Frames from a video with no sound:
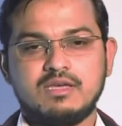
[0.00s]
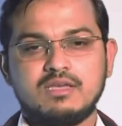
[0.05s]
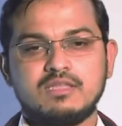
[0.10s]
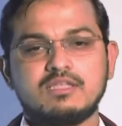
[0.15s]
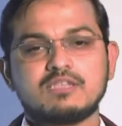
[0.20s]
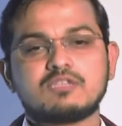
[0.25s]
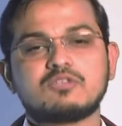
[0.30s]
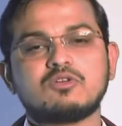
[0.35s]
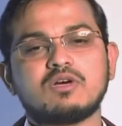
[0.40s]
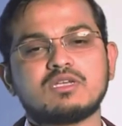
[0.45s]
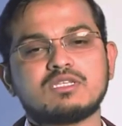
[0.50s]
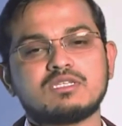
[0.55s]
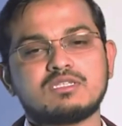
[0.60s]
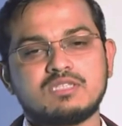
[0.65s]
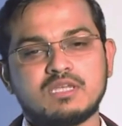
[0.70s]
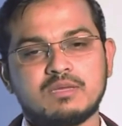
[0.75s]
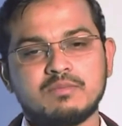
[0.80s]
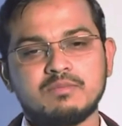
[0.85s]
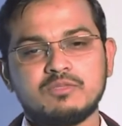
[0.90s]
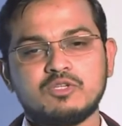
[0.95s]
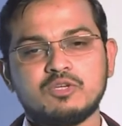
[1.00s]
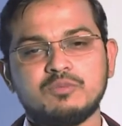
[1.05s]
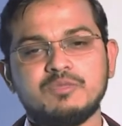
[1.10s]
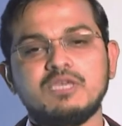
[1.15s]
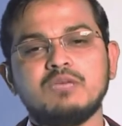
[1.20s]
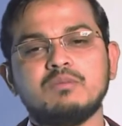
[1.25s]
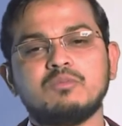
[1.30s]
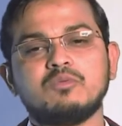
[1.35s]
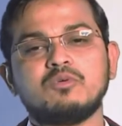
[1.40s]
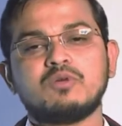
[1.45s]
This causes them to
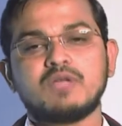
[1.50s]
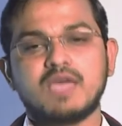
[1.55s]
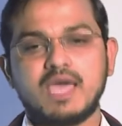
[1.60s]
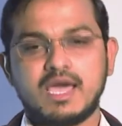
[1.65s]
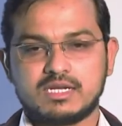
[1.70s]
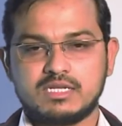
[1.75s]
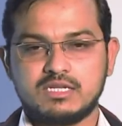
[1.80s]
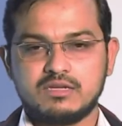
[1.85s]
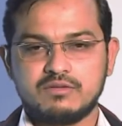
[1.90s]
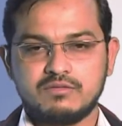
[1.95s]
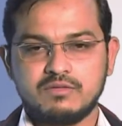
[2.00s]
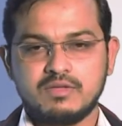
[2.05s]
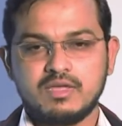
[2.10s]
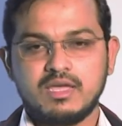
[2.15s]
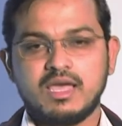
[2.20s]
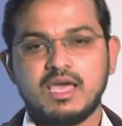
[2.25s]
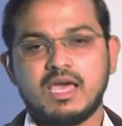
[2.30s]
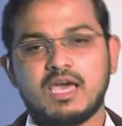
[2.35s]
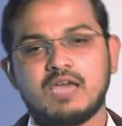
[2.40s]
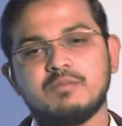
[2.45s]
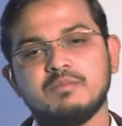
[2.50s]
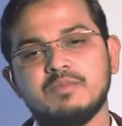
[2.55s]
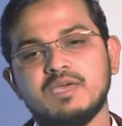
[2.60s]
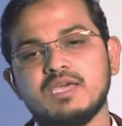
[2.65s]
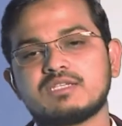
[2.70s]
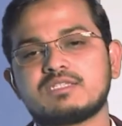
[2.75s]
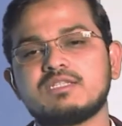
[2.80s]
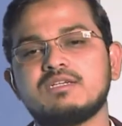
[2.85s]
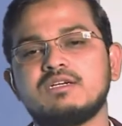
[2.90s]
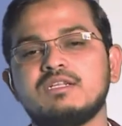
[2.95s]
be more active and
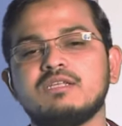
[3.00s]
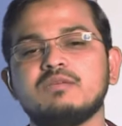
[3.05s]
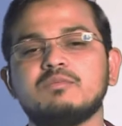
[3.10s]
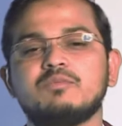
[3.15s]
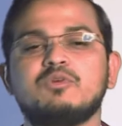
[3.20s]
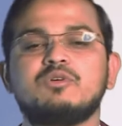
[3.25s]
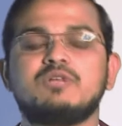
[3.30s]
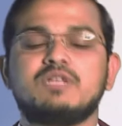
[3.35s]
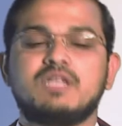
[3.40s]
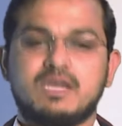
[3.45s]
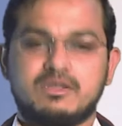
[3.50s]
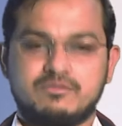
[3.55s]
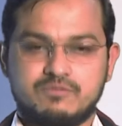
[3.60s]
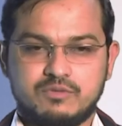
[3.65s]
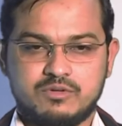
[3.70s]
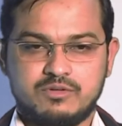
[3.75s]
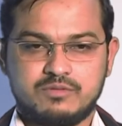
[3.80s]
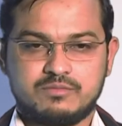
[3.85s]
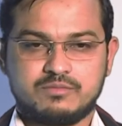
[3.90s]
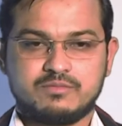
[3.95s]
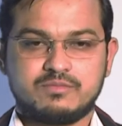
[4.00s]
makes learning more delightful.